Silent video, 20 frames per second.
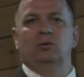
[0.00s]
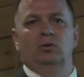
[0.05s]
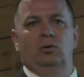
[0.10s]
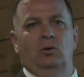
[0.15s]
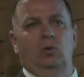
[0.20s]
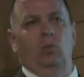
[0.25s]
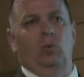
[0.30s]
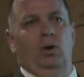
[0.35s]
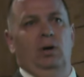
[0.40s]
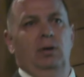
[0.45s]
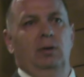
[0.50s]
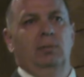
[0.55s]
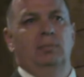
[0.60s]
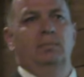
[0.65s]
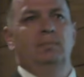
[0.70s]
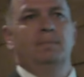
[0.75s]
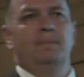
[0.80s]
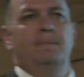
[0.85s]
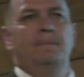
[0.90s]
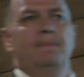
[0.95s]
to the court.
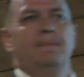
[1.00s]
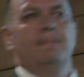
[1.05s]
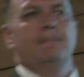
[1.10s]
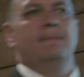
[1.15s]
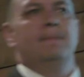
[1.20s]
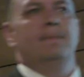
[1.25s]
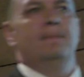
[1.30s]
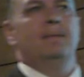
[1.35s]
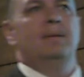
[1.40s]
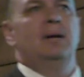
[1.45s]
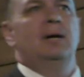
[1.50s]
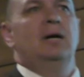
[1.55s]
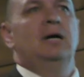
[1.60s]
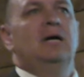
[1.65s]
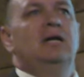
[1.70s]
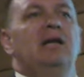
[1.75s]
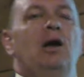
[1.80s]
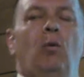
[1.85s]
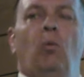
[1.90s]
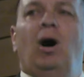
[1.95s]

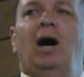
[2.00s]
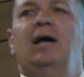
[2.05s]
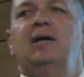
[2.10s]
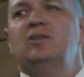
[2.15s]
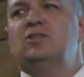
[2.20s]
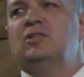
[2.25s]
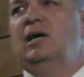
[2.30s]
Now, why is